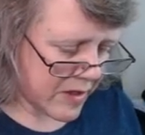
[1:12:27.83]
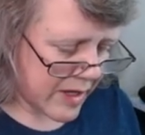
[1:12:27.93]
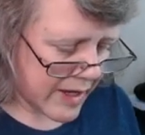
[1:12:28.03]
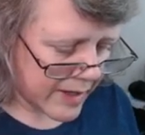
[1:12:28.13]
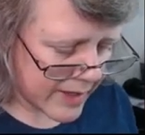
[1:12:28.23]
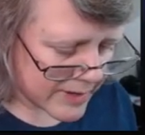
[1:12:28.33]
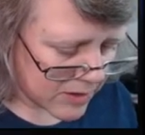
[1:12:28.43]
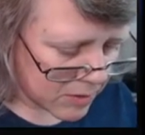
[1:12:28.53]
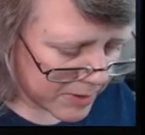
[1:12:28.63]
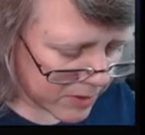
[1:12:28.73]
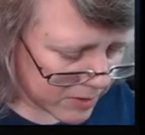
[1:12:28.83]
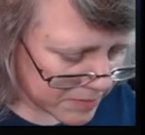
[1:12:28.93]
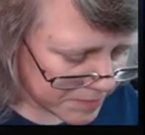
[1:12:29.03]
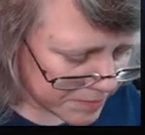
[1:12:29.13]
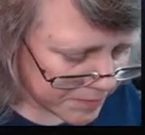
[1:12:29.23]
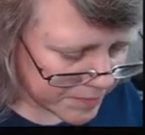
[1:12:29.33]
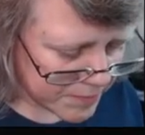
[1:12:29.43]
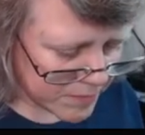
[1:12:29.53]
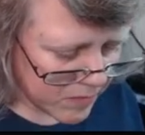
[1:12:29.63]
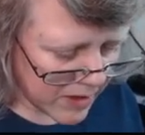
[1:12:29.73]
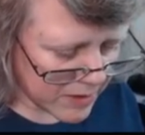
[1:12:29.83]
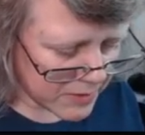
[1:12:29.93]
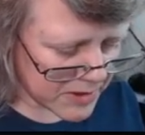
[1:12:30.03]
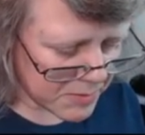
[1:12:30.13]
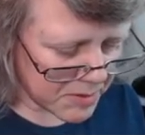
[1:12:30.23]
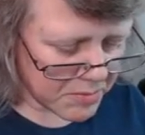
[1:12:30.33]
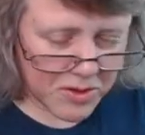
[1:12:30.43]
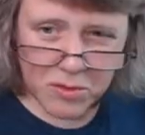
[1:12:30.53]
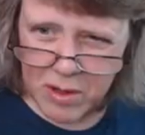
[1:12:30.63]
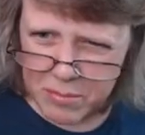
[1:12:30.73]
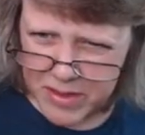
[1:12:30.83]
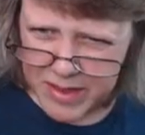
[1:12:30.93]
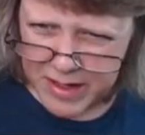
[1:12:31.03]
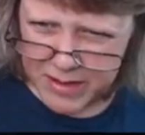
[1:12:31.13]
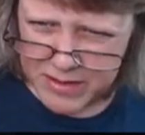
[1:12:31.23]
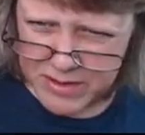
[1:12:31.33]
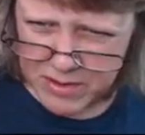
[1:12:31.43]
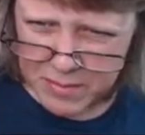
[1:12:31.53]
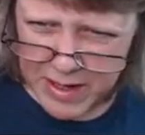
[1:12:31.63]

Yeah, that's a little better. And there is a bit of blue up there, so I'm